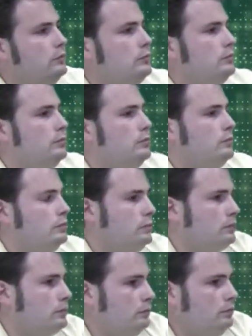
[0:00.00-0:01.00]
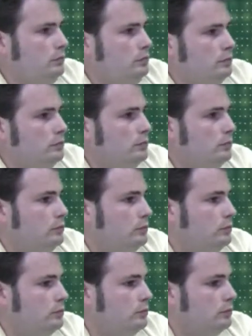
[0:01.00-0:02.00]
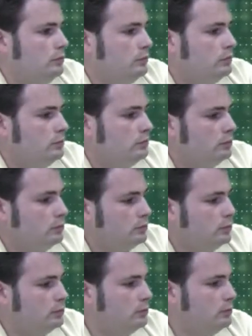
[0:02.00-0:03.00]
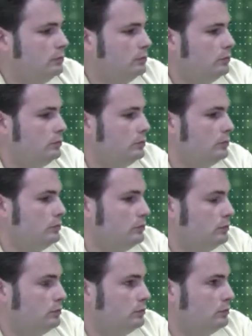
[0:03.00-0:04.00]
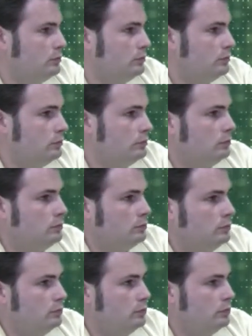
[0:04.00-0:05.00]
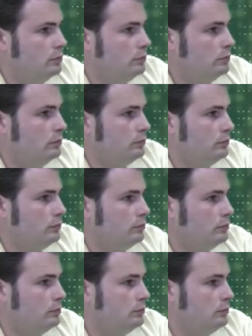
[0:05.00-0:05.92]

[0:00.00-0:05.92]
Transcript: The person shown says nothing.